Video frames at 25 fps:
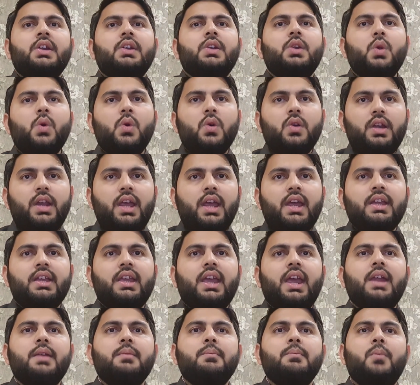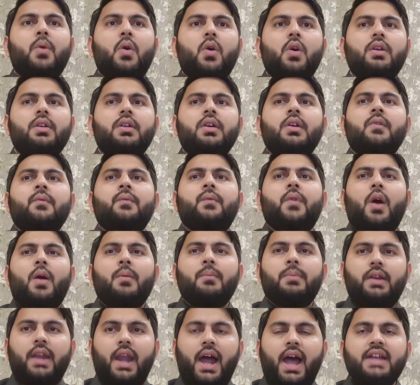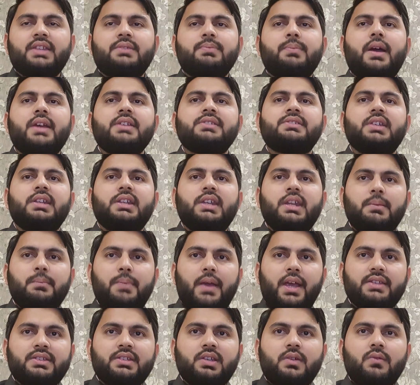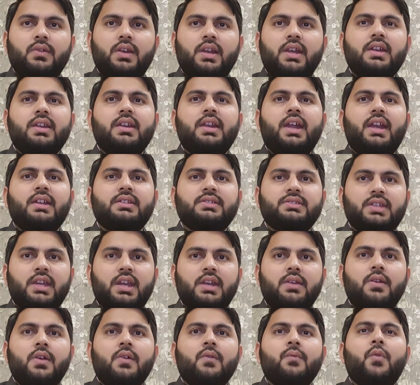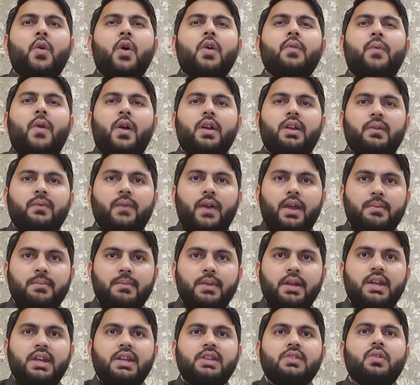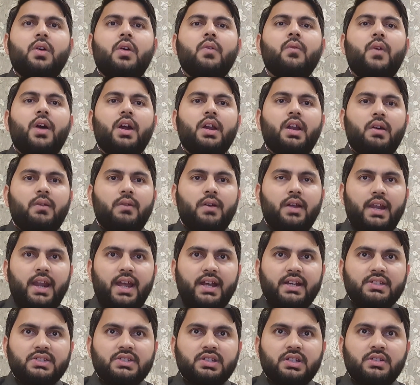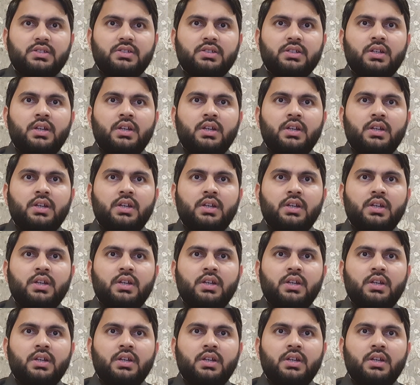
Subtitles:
Do they gain more from class by sitting passively in their seat for 45 minutes or 1 hour lectures?